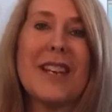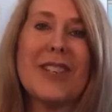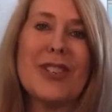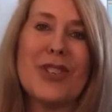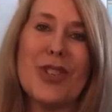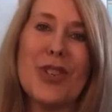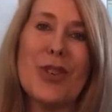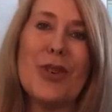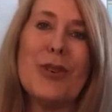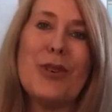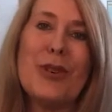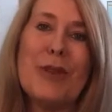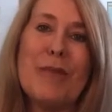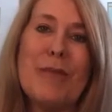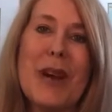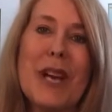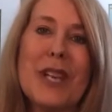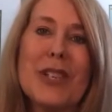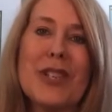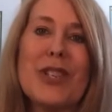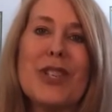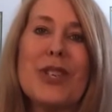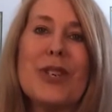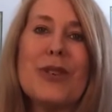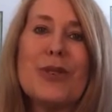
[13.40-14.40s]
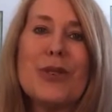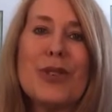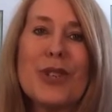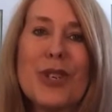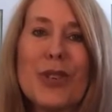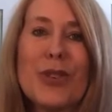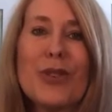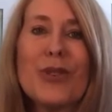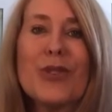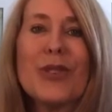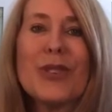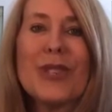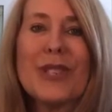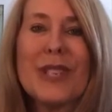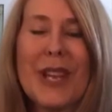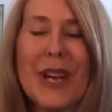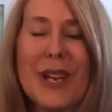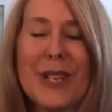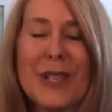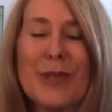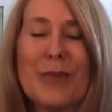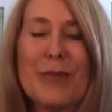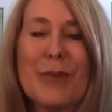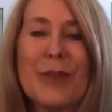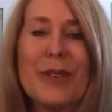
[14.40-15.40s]
at Joe DiMaggio Children's
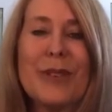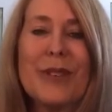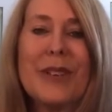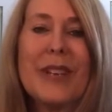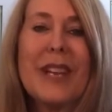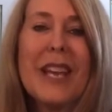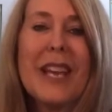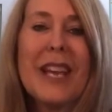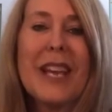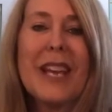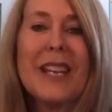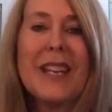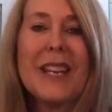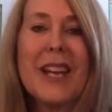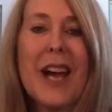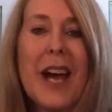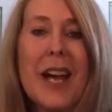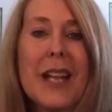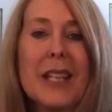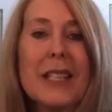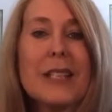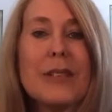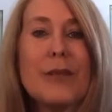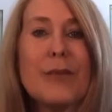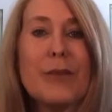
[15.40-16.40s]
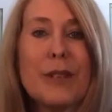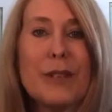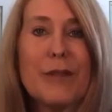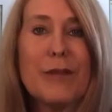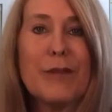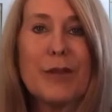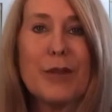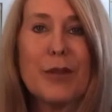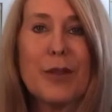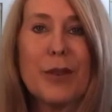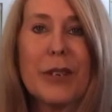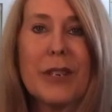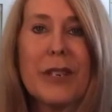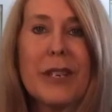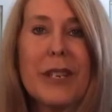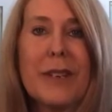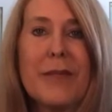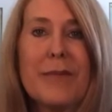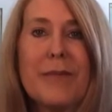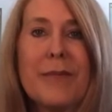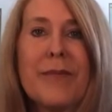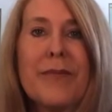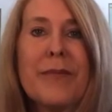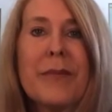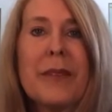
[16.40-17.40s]
Hospital in Hollywood, Florida,
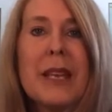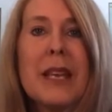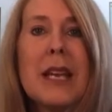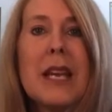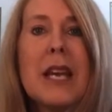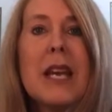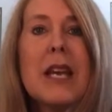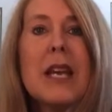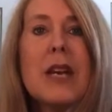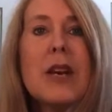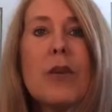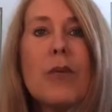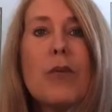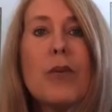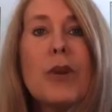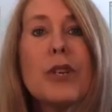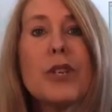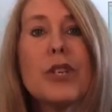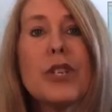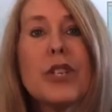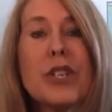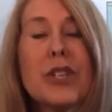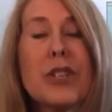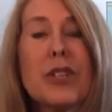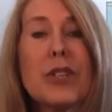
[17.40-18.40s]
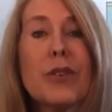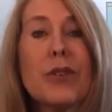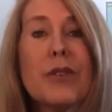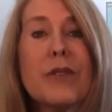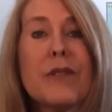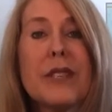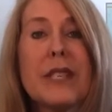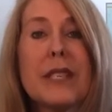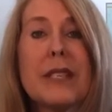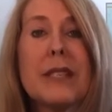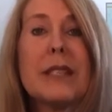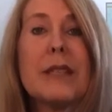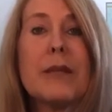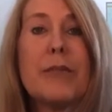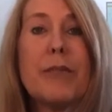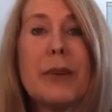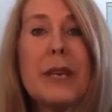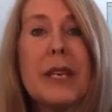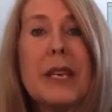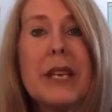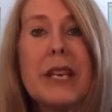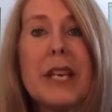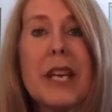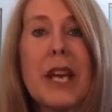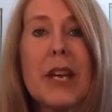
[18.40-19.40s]
where she serves as the
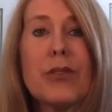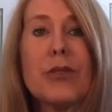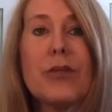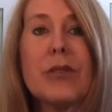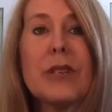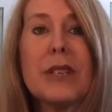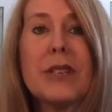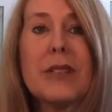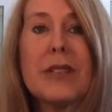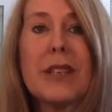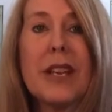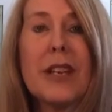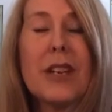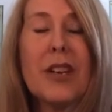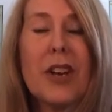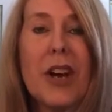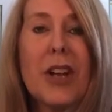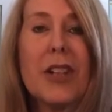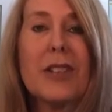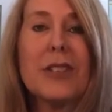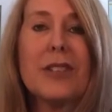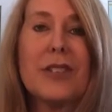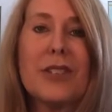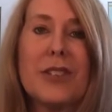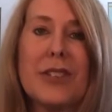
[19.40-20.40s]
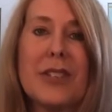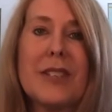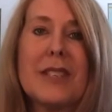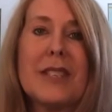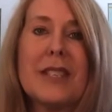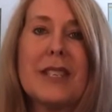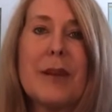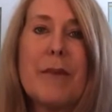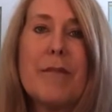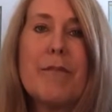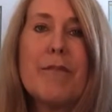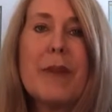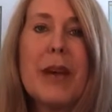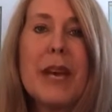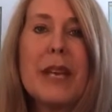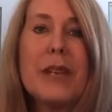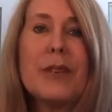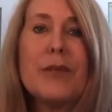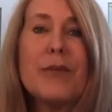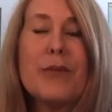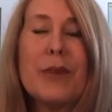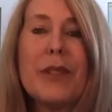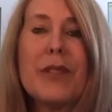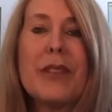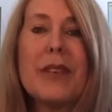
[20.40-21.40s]
pediatric psychologist
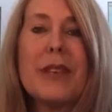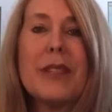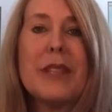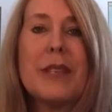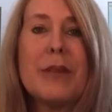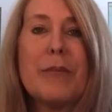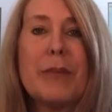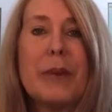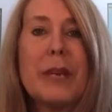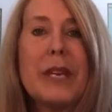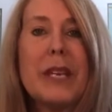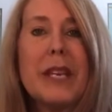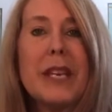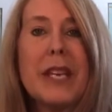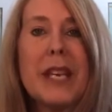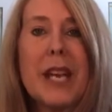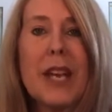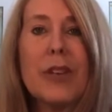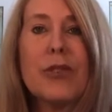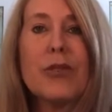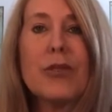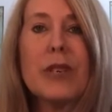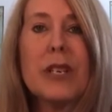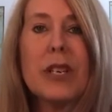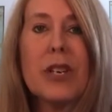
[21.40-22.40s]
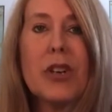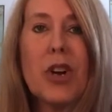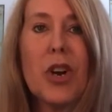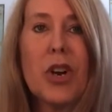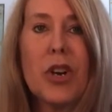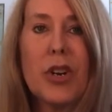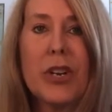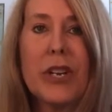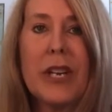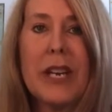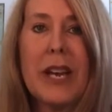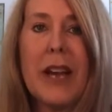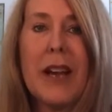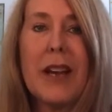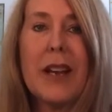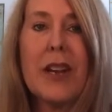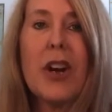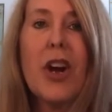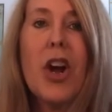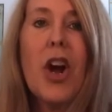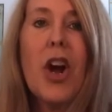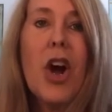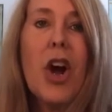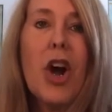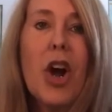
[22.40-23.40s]
embedded within the pediatric cardiac,
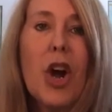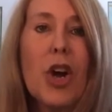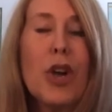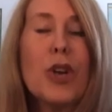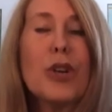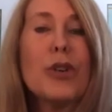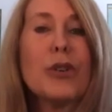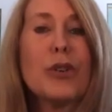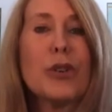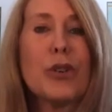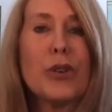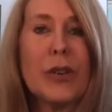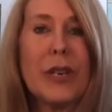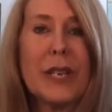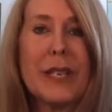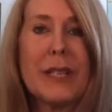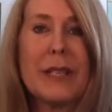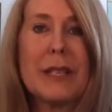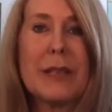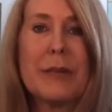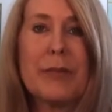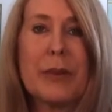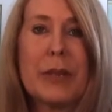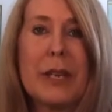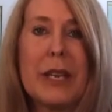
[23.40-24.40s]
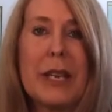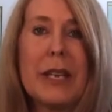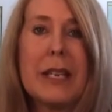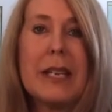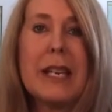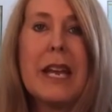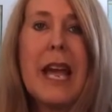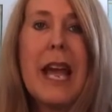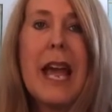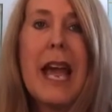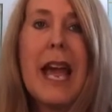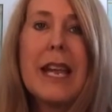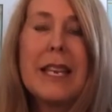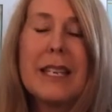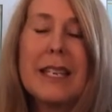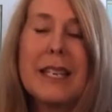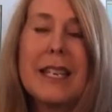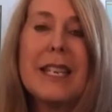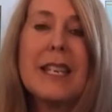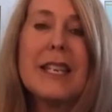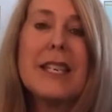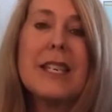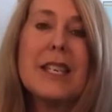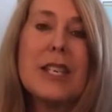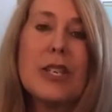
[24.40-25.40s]
heart transplant, and
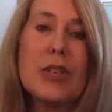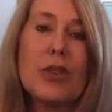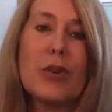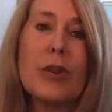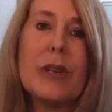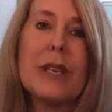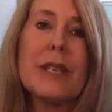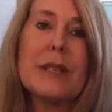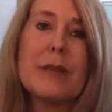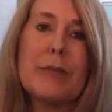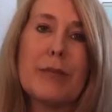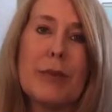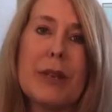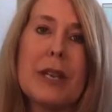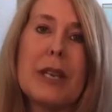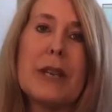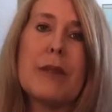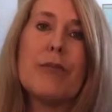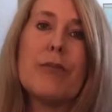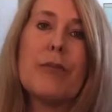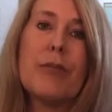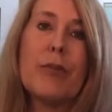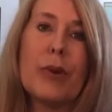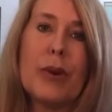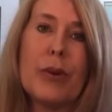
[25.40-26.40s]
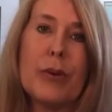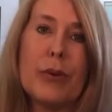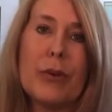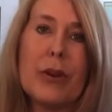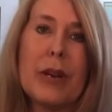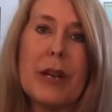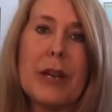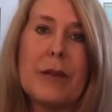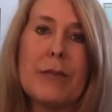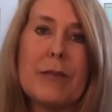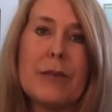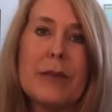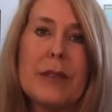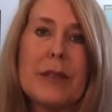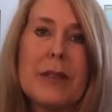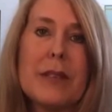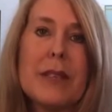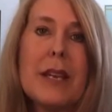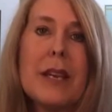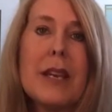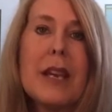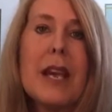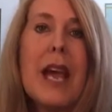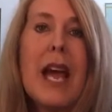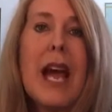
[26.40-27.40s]
kidney transplant programs,
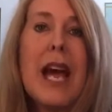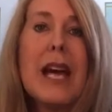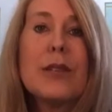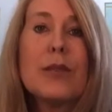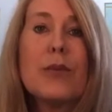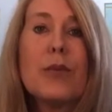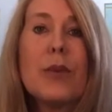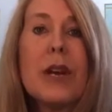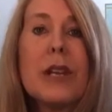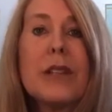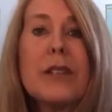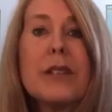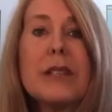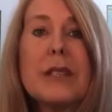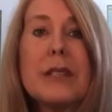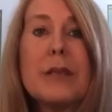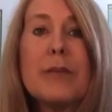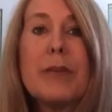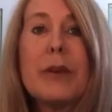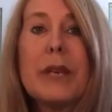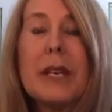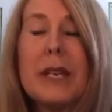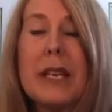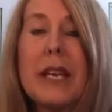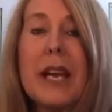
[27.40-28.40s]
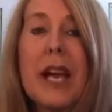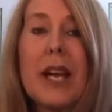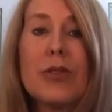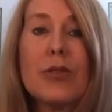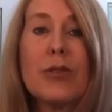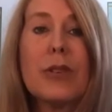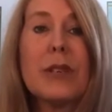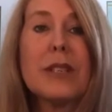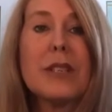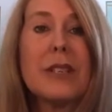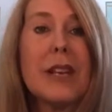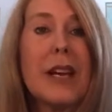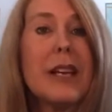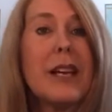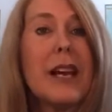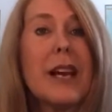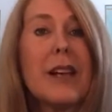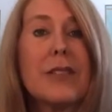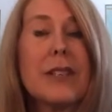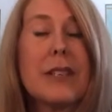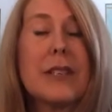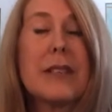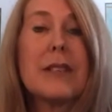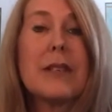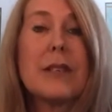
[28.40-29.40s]
as well as the pediatric
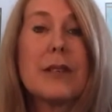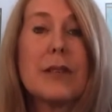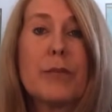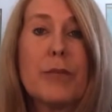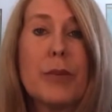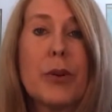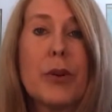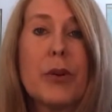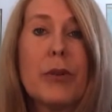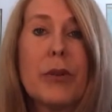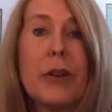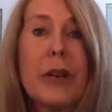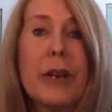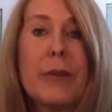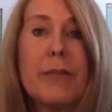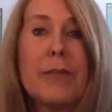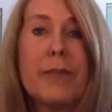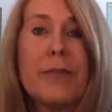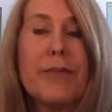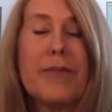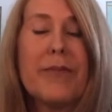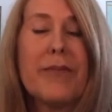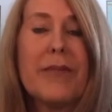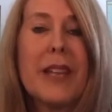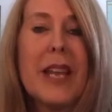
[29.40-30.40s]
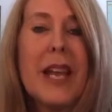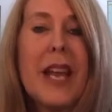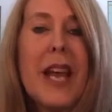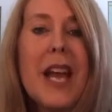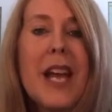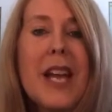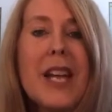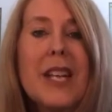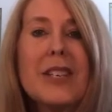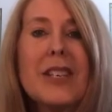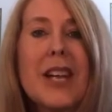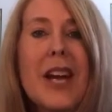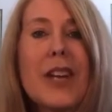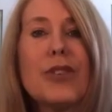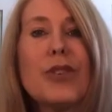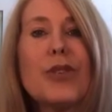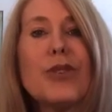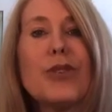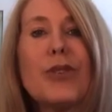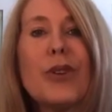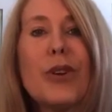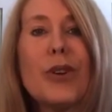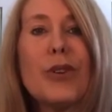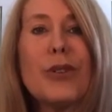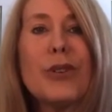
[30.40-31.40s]
dialysis program. Dr.
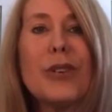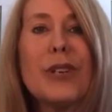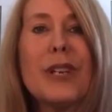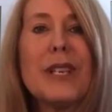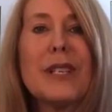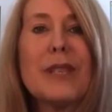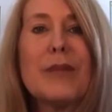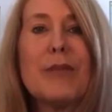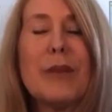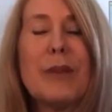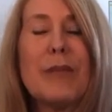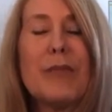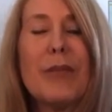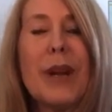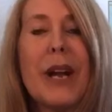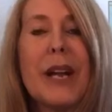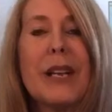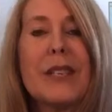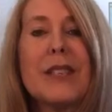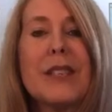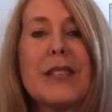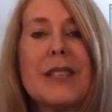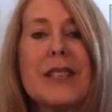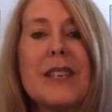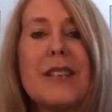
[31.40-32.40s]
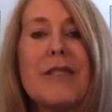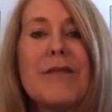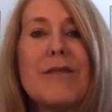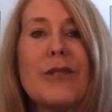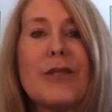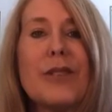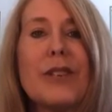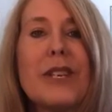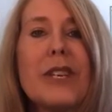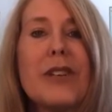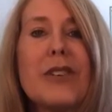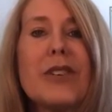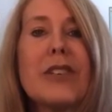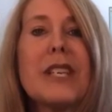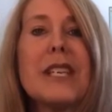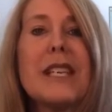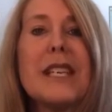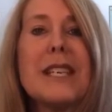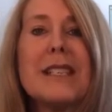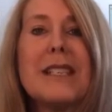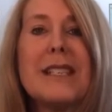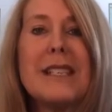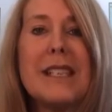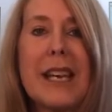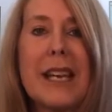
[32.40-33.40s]
Grodin has been practicing for nearly
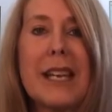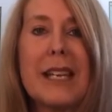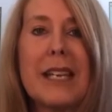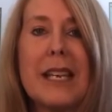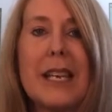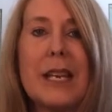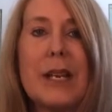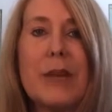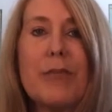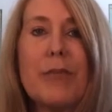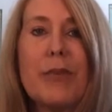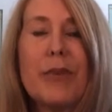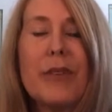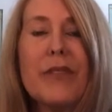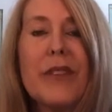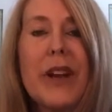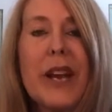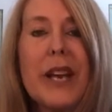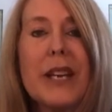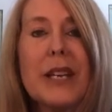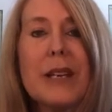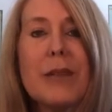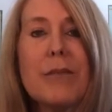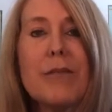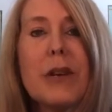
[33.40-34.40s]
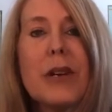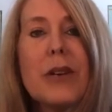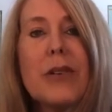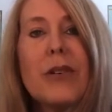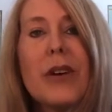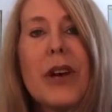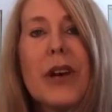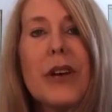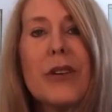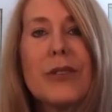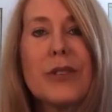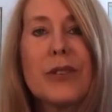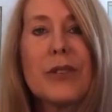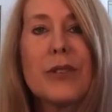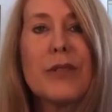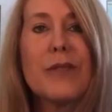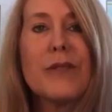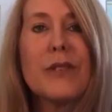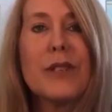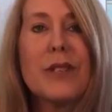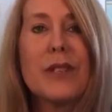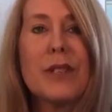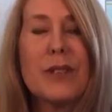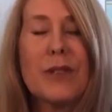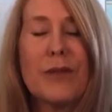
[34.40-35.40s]
a decade, providing mental health
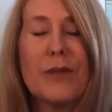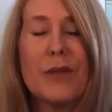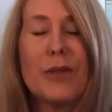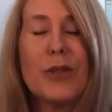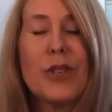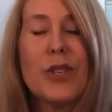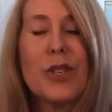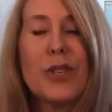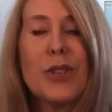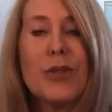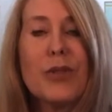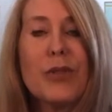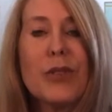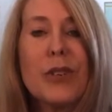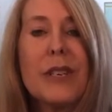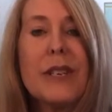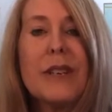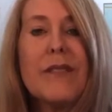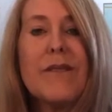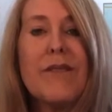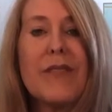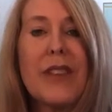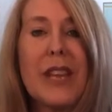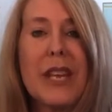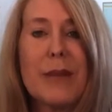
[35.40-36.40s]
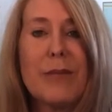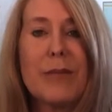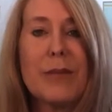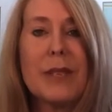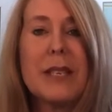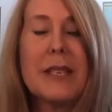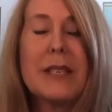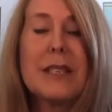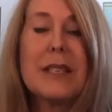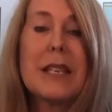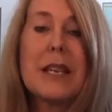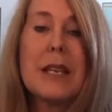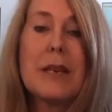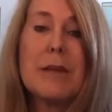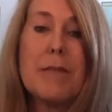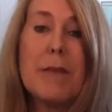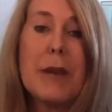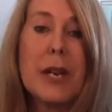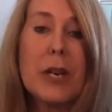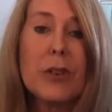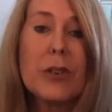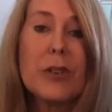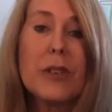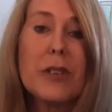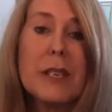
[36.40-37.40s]
services for children and families in
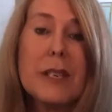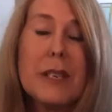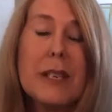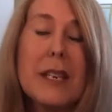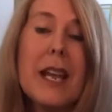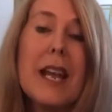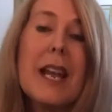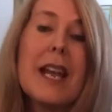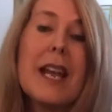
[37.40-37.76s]
Maryland,